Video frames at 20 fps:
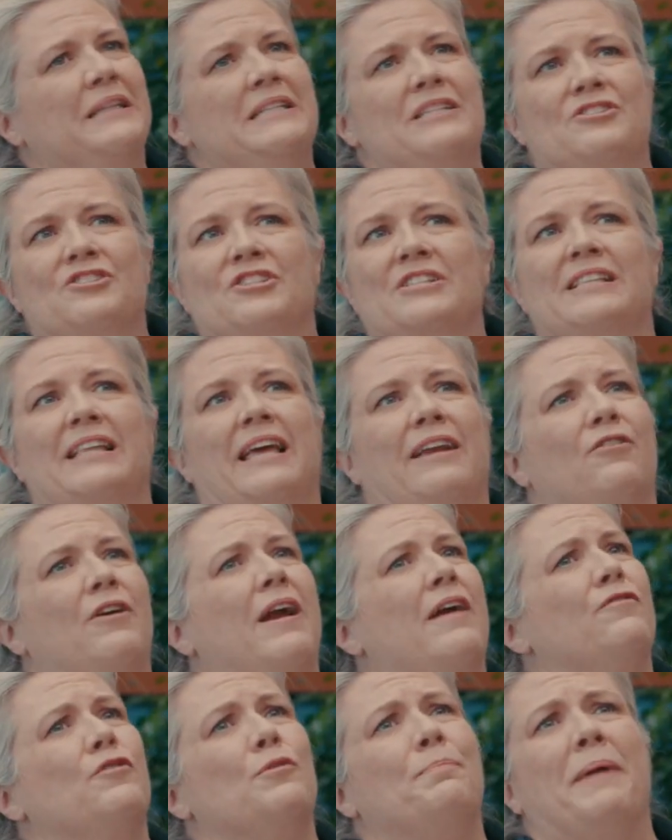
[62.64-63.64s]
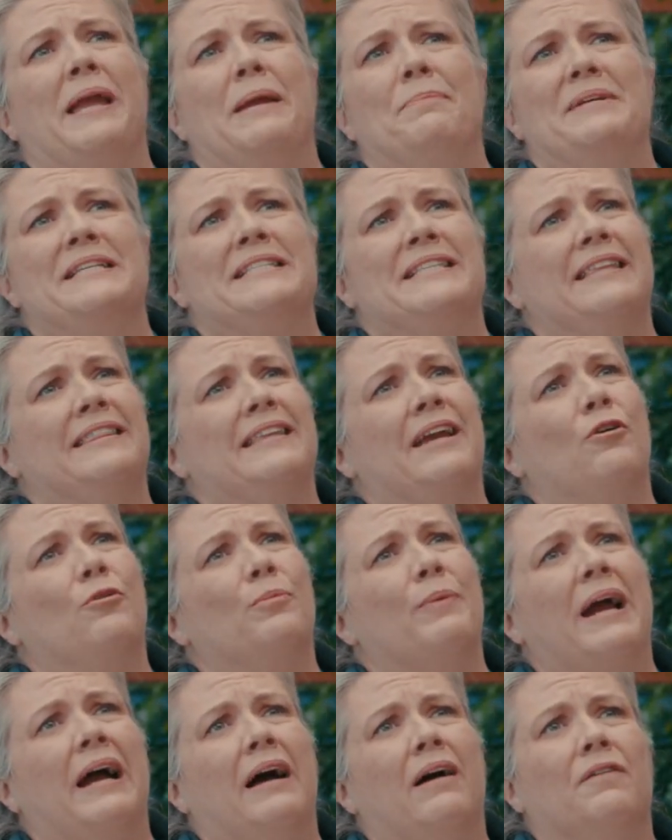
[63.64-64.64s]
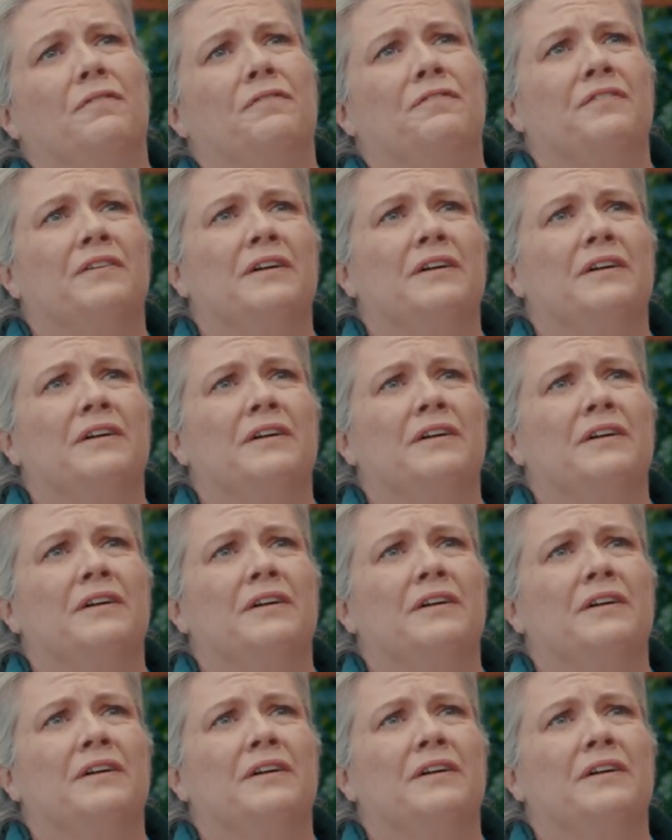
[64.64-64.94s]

Please just let her have her babies in there, Ralph.